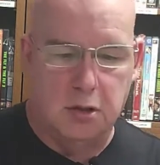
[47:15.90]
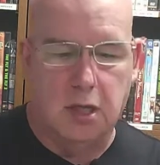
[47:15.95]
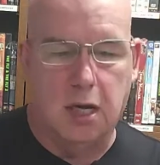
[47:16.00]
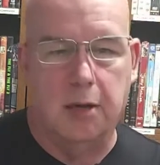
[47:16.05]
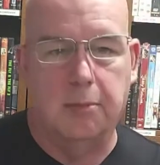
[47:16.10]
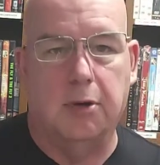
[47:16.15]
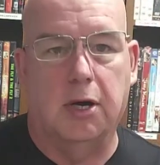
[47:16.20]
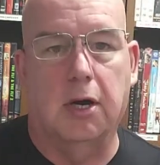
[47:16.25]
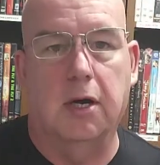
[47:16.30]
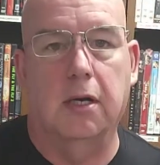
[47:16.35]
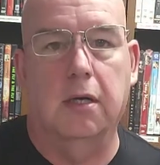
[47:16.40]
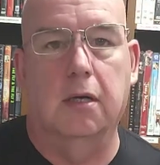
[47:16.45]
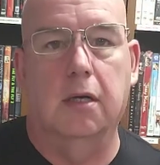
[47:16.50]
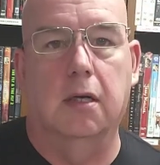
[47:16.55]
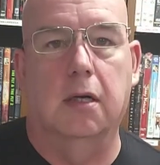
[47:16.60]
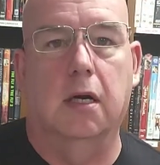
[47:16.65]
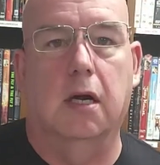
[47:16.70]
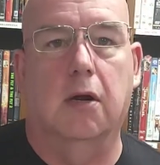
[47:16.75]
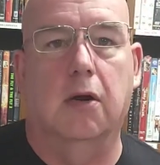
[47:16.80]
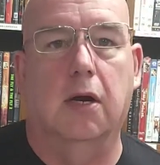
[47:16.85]
library.
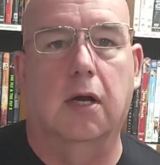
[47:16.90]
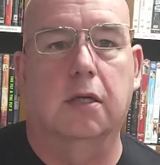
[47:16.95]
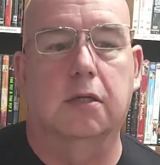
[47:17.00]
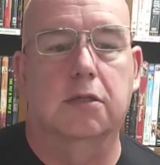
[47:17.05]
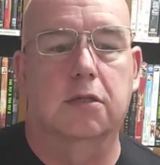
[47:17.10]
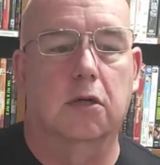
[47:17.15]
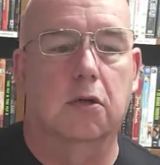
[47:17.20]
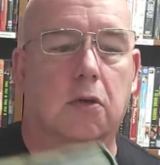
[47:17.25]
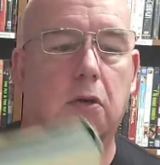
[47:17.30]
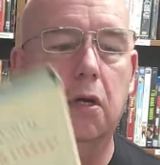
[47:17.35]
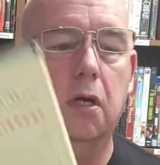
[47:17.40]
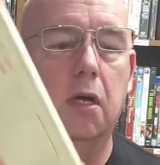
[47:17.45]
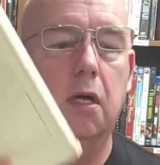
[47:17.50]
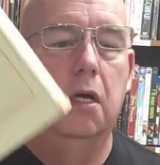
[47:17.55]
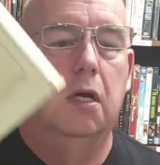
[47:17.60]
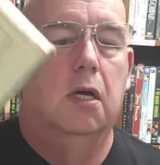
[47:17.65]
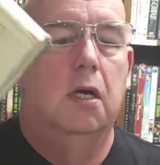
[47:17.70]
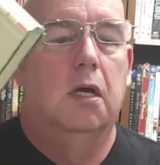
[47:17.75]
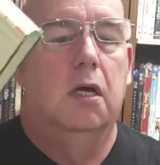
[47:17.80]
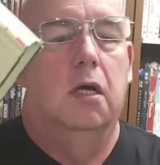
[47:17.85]
All right. So
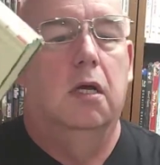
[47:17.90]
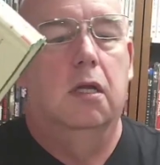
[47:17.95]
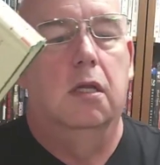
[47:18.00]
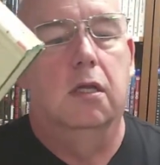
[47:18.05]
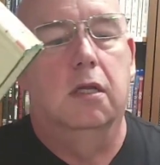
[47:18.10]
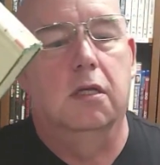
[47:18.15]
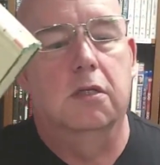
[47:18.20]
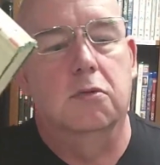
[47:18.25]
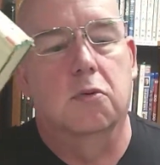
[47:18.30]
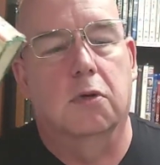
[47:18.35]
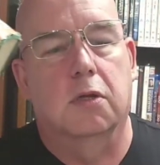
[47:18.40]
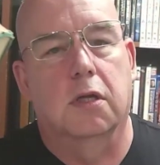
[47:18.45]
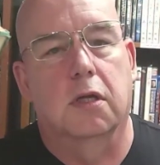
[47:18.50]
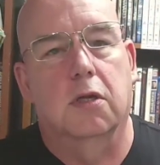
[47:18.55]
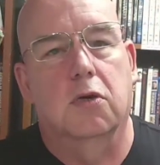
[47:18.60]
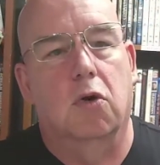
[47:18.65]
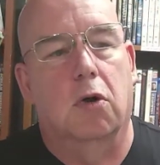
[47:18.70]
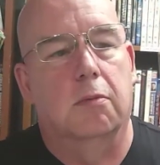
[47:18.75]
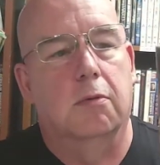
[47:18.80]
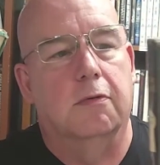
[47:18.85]
these were the
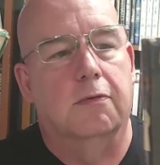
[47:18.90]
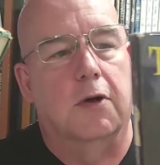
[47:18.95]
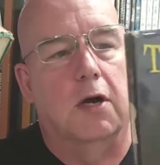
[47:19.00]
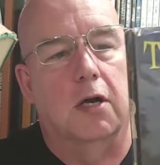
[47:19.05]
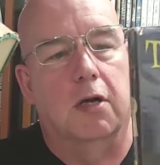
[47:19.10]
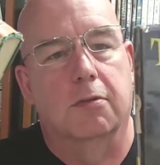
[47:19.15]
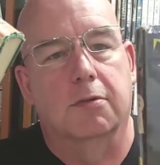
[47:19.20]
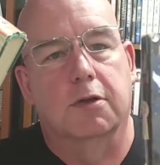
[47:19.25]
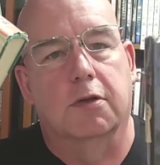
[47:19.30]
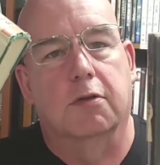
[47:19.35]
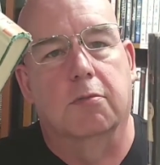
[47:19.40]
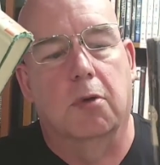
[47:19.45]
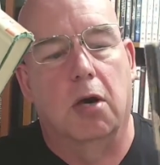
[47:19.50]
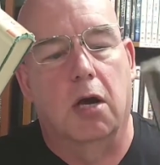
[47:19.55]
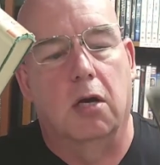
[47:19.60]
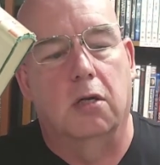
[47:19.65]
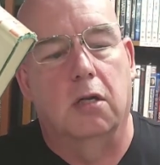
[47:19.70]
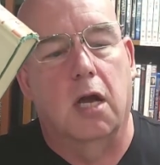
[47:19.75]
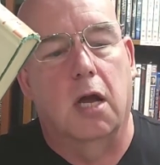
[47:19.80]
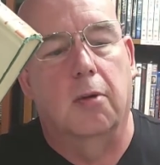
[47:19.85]
normal volumes of the
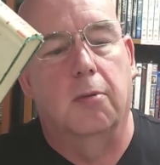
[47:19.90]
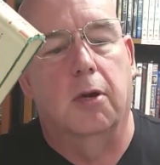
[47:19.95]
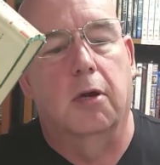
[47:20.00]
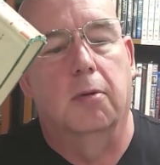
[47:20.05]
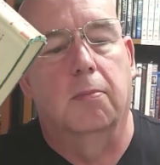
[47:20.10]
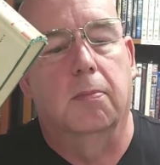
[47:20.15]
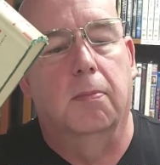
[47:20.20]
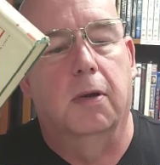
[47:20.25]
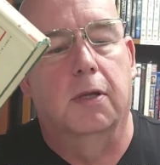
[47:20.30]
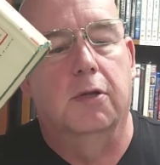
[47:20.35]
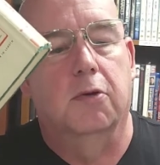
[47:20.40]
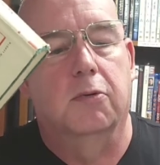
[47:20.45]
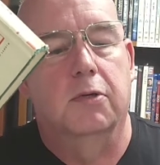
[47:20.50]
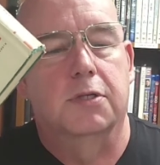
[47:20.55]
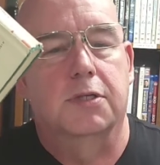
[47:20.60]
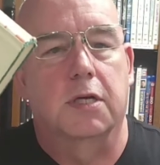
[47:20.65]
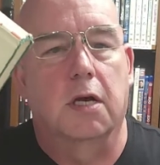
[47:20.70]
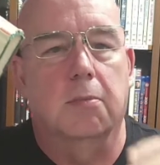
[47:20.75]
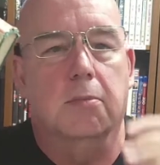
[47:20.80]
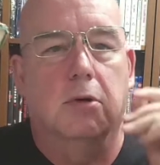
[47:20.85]
modern library, but there were
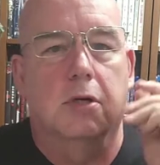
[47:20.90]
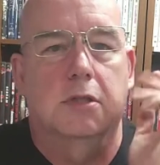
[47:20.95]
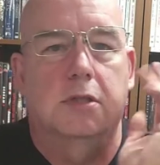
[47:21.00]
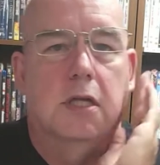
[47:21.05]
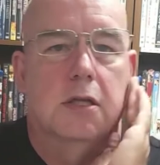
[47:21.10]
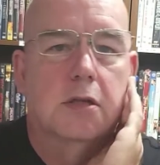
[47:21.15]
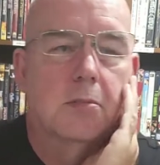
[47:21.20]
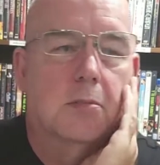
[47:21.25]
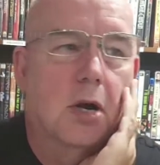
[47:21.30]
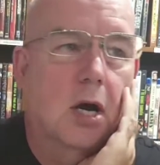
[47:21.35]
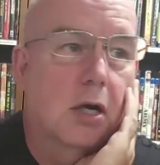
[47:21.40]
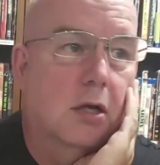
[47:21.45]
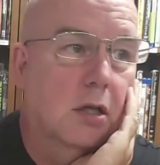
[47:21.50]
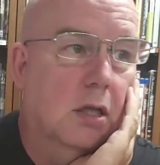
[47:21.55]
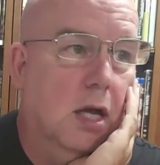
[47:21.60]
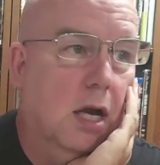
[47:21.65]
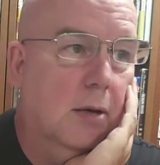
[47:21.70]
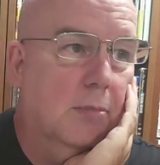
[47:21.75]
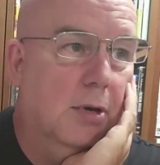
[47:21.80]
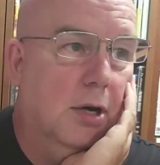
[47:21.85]
some books that the modern
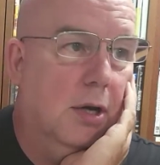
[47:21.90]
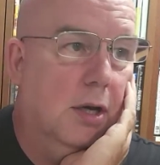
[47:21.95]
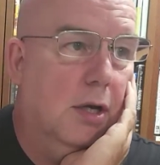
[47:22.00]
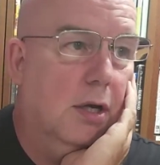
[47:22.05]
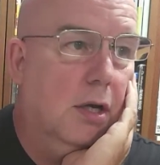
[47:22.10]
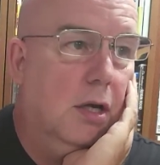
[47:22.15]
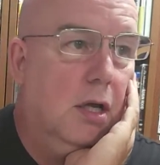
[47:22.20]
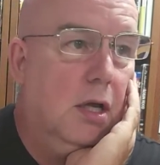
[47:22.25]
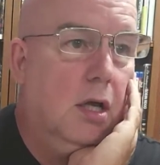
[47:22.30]
library